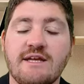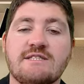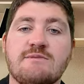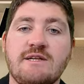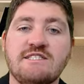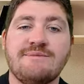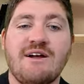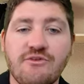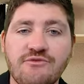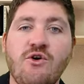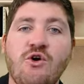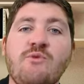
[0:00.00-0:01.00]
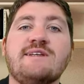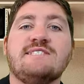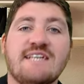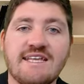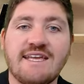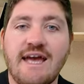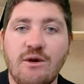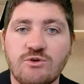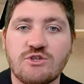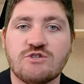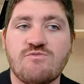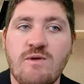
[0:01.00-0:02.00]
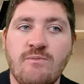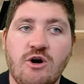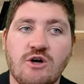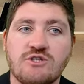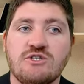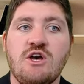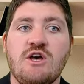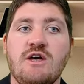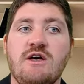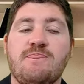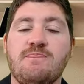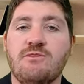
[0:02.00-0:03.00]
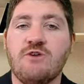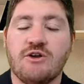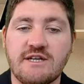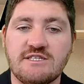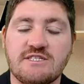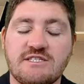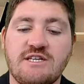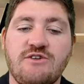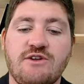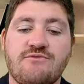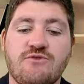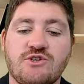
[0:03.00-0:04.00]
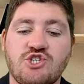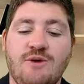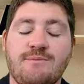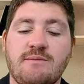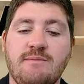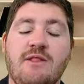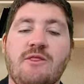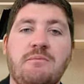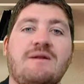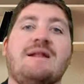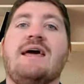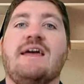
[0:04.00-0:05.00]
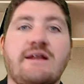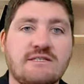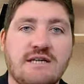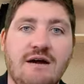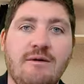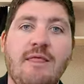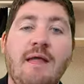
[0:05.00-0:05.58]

It's about the 4 weeks he's going to get with the Springboks, not necessarily, for example, about the playing time.